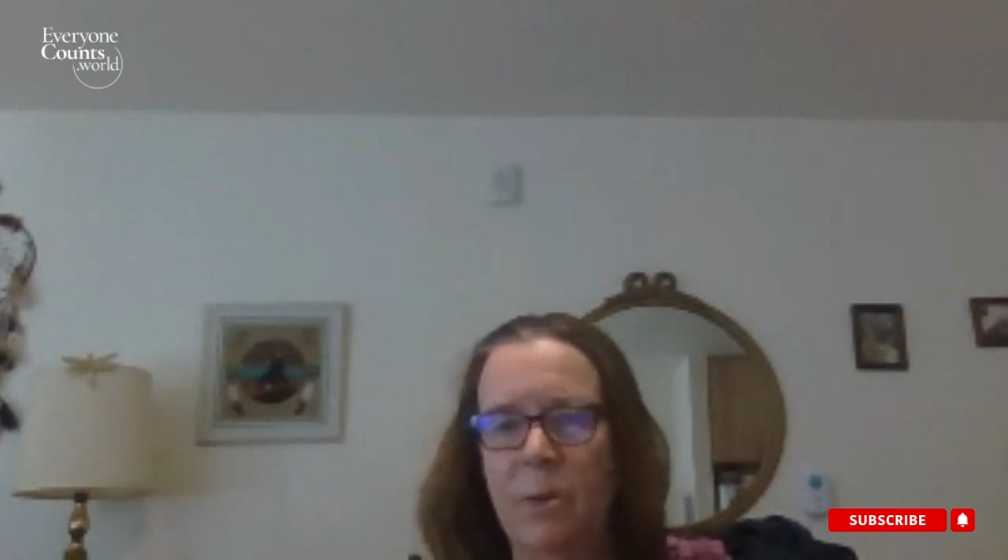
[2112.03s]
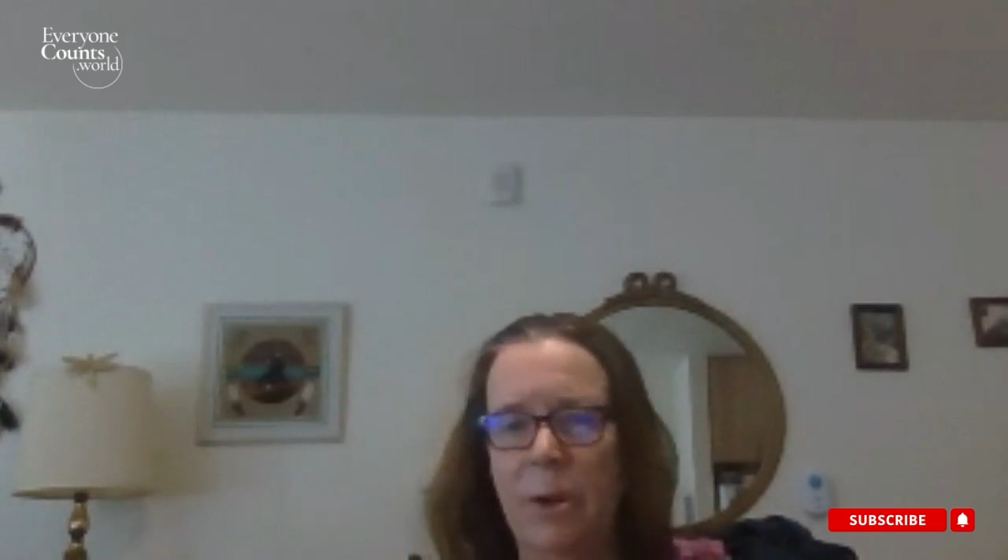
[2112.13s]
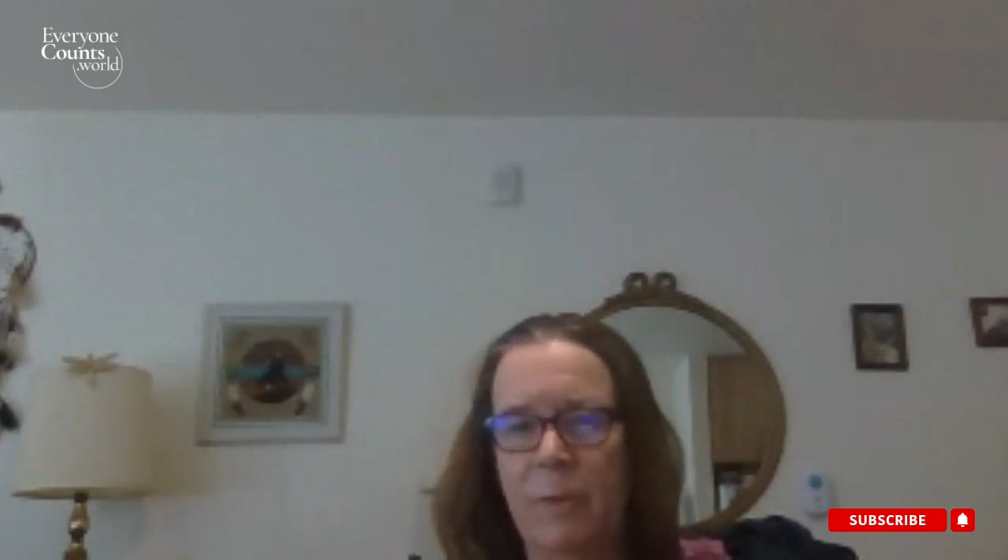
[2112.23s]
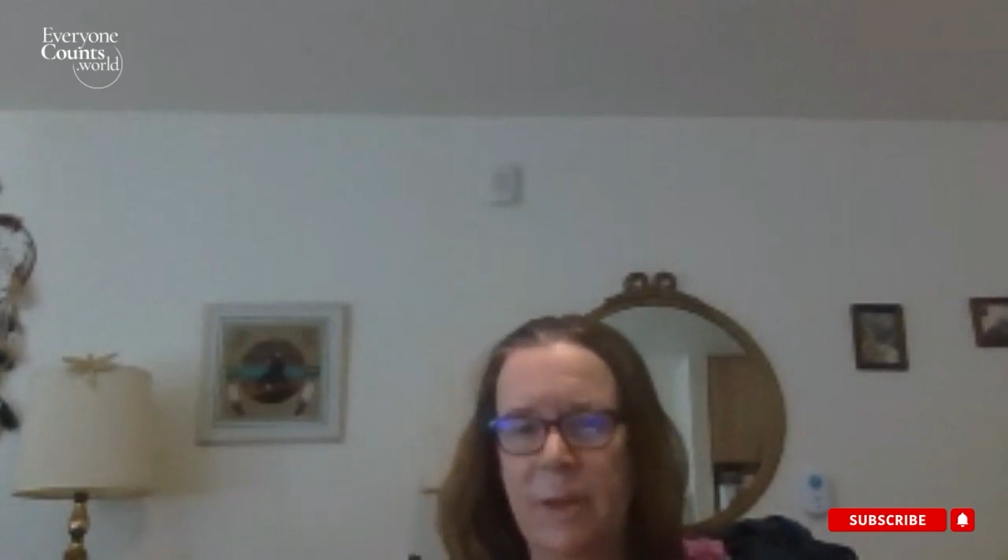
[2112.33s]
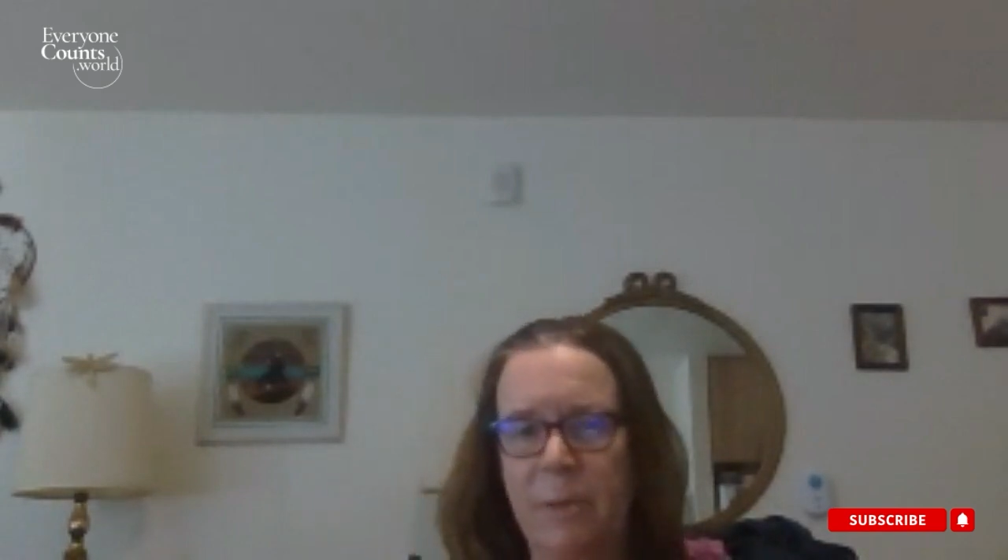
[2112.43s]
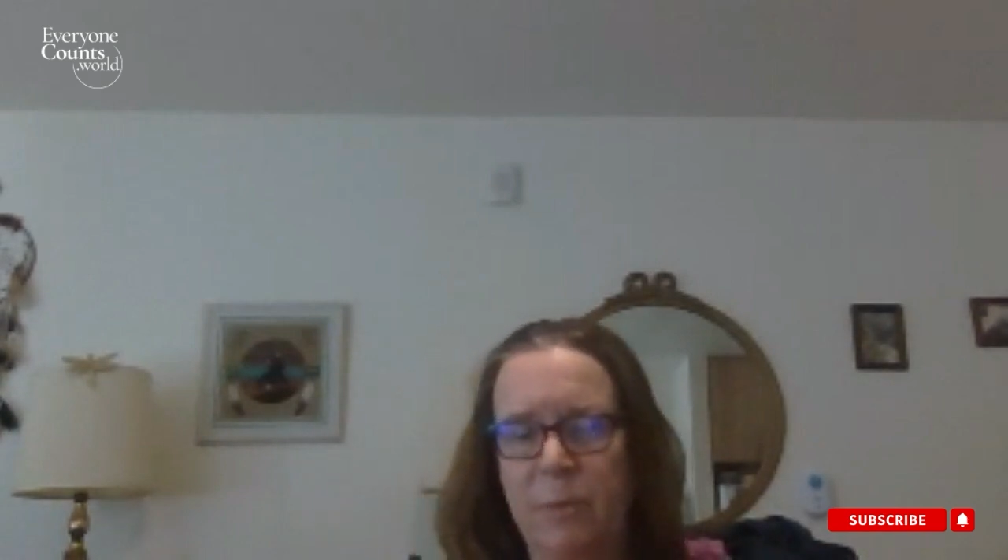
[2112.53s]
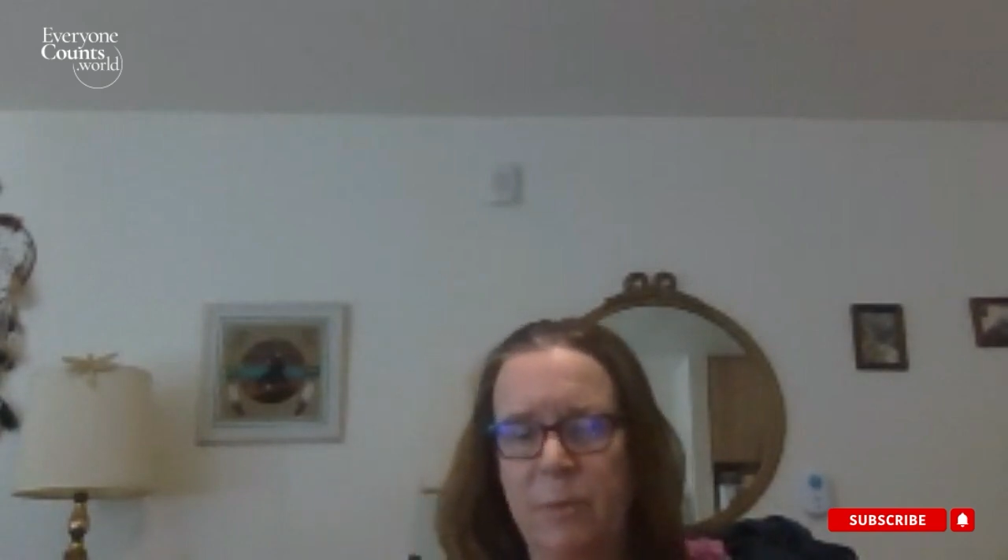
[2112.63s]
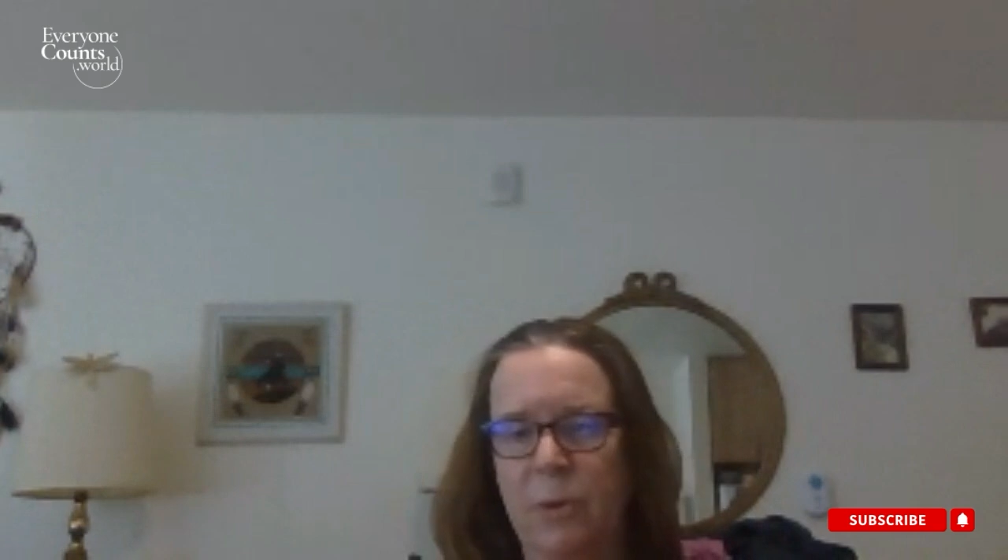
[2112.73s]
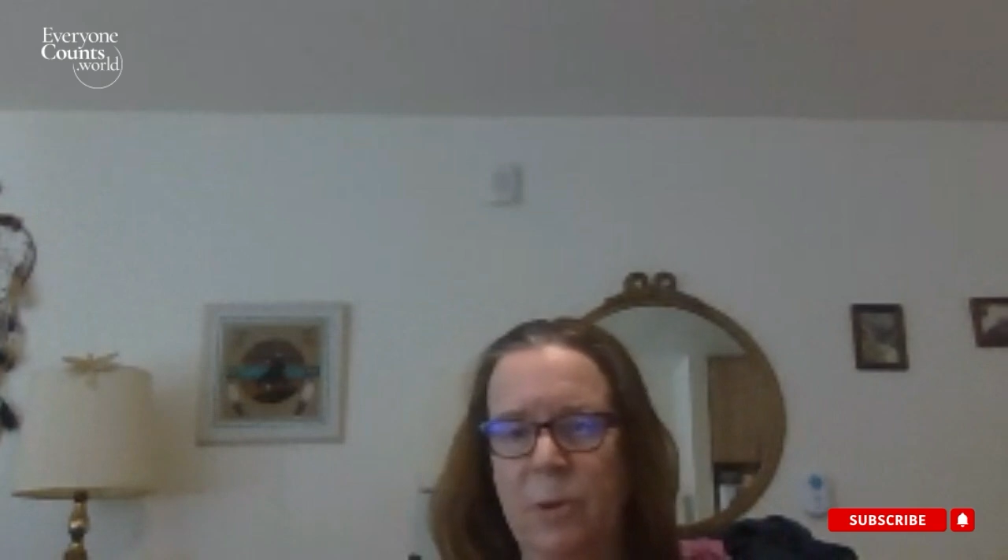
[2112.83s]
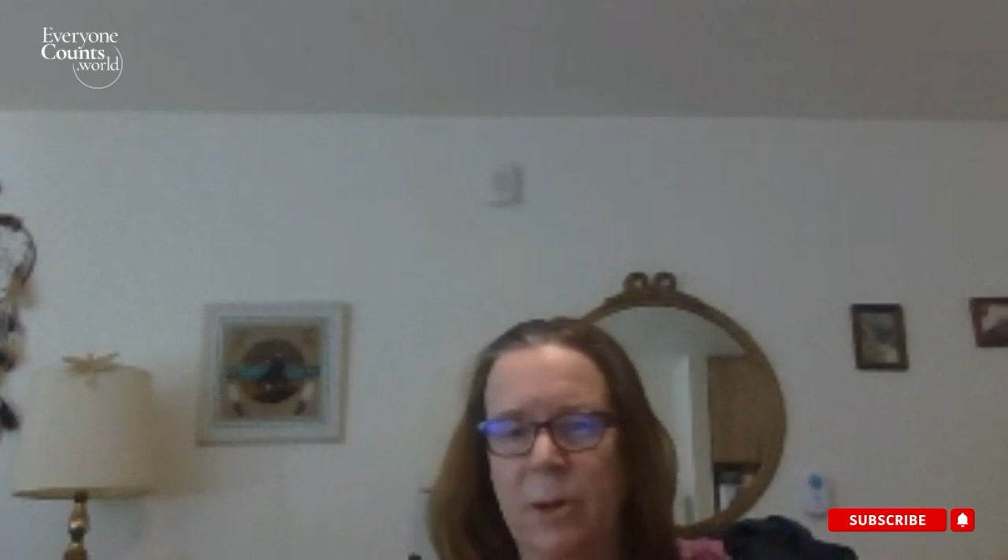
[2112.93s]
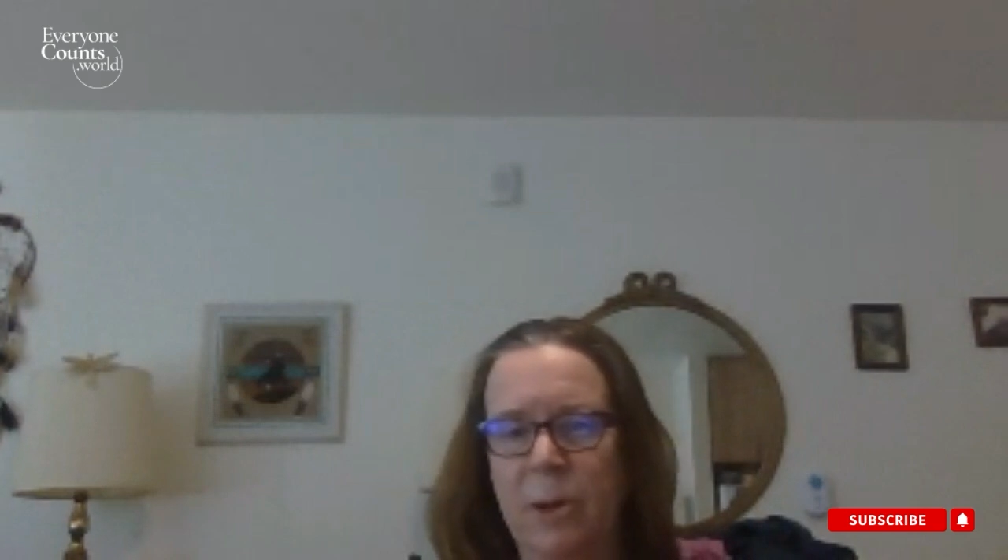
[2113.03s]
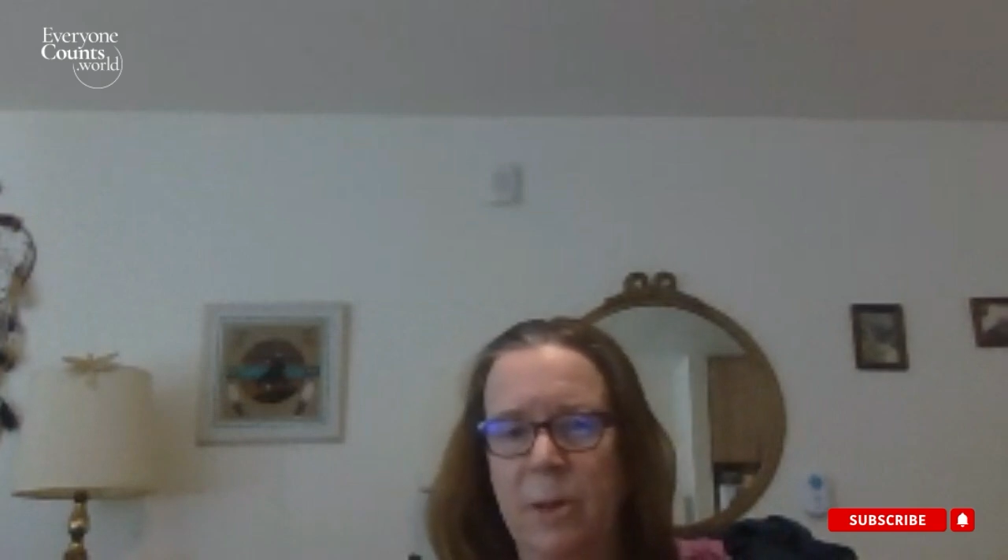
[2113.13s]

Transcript: everything was broken on